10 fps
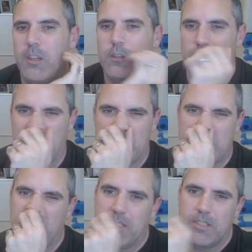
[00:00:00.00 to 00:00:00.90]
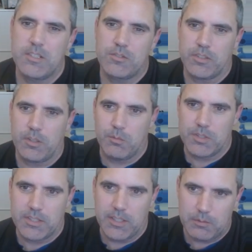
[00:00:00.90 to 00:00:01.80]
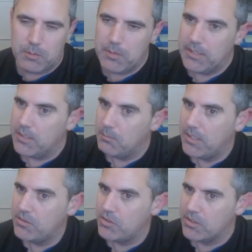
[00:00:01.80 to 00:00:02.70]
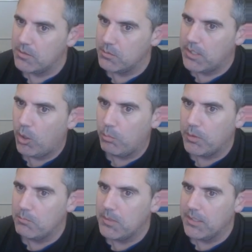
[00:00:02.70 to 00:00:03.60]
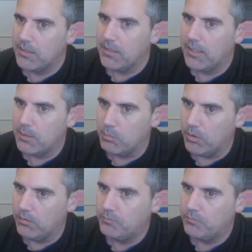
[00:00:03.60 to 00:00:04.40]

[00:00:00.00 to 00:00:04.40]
So that stuff initially was giving me the dimensions. It was helping me label.